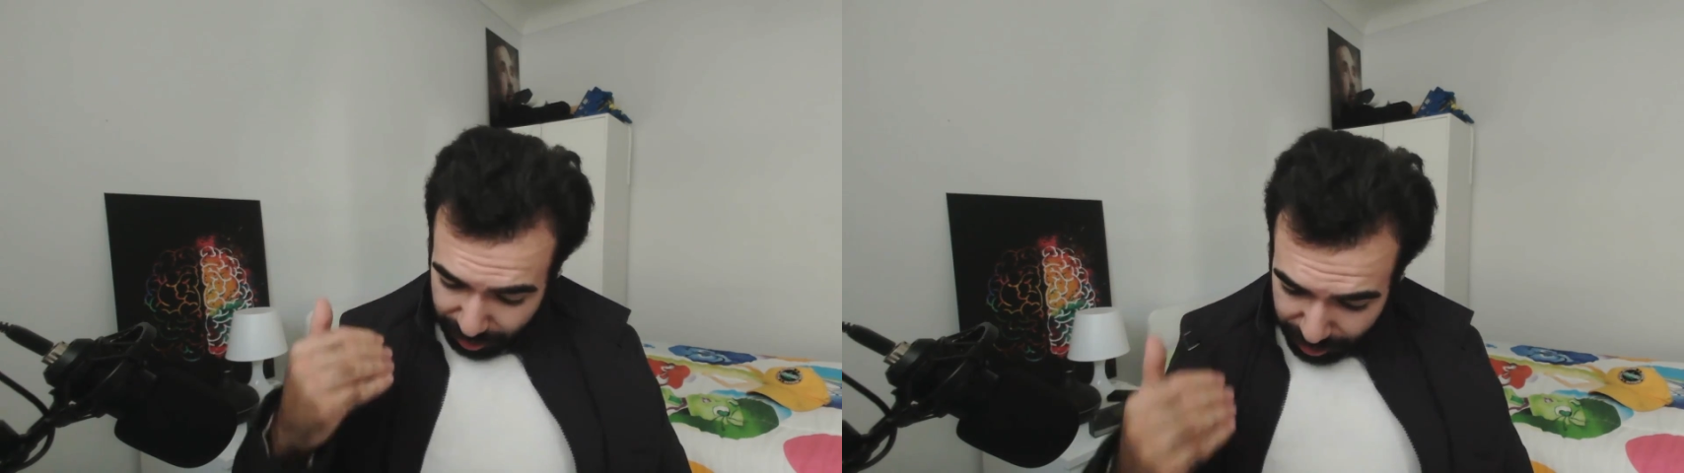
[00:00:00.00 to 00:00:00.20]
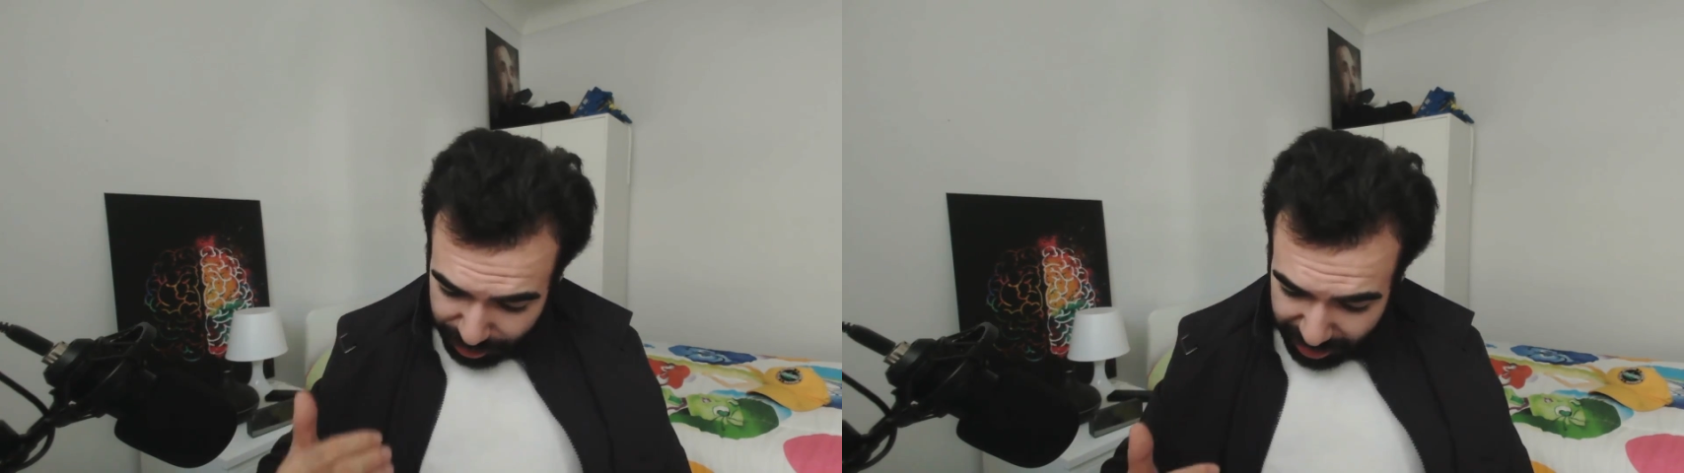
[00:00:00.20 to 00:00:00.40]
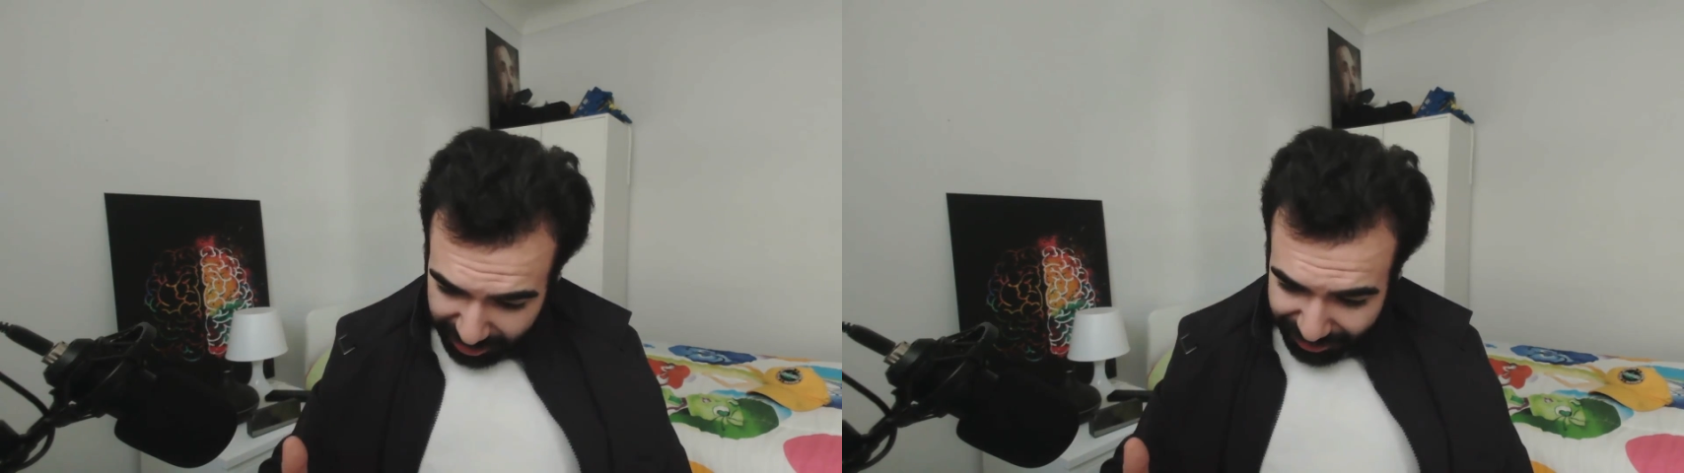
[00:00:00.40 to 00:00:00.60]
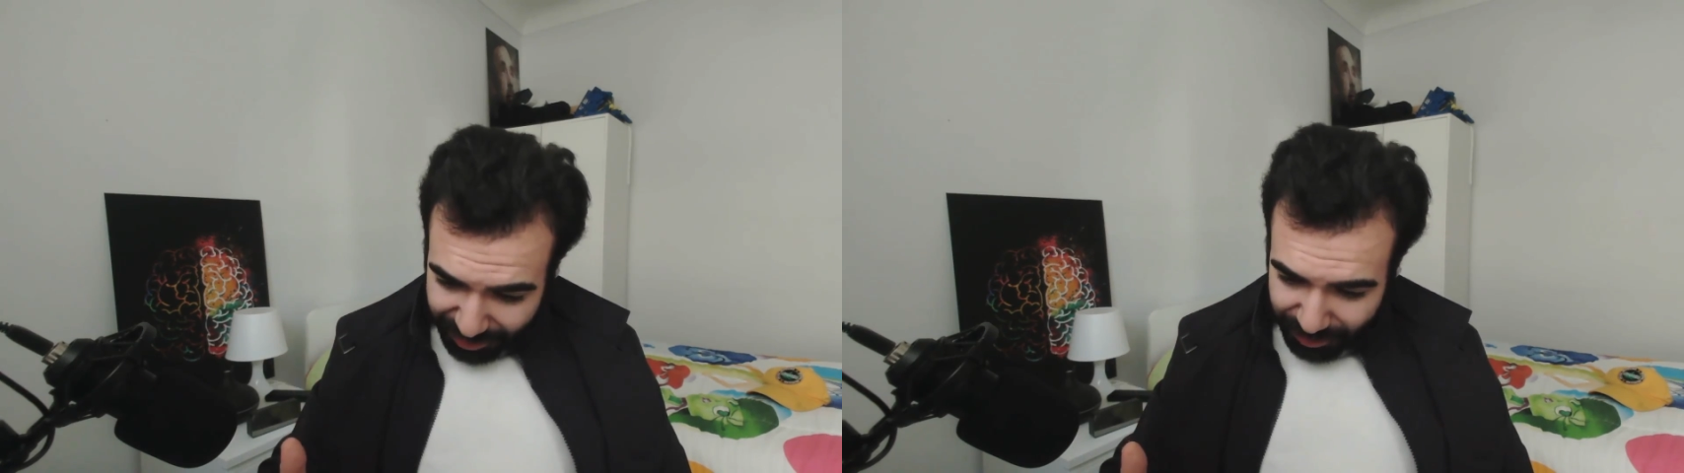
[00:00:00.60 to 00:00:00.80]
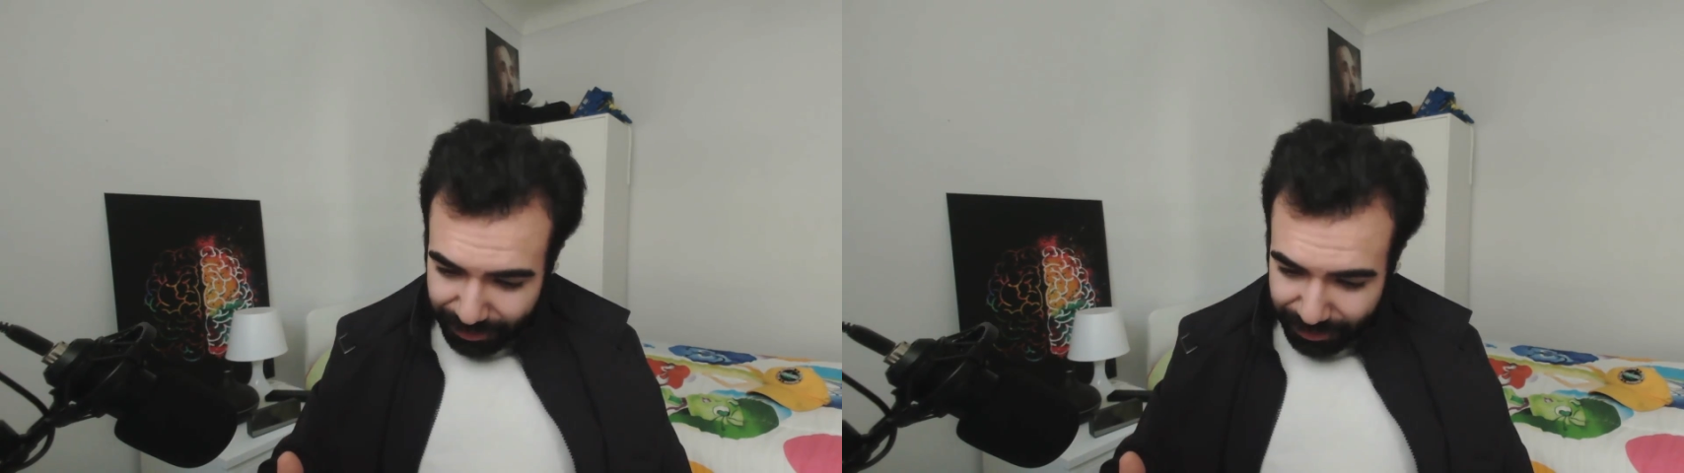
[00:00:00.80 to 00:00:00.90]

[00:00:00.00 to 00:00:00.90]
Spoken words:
those days